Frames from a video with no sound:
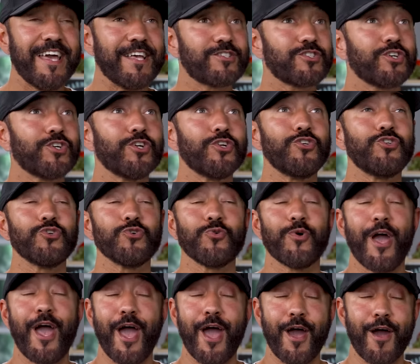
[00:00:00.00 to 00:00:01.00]
it's gonna do
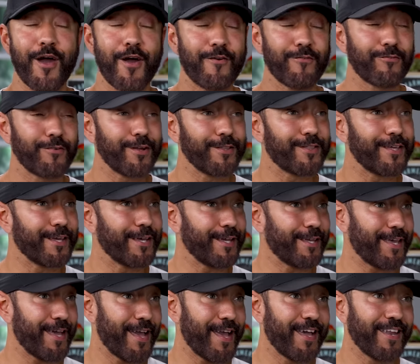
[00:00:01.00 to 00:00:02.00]
everything it
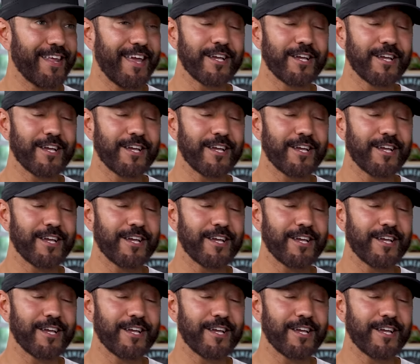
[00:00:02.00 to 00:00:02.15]
can,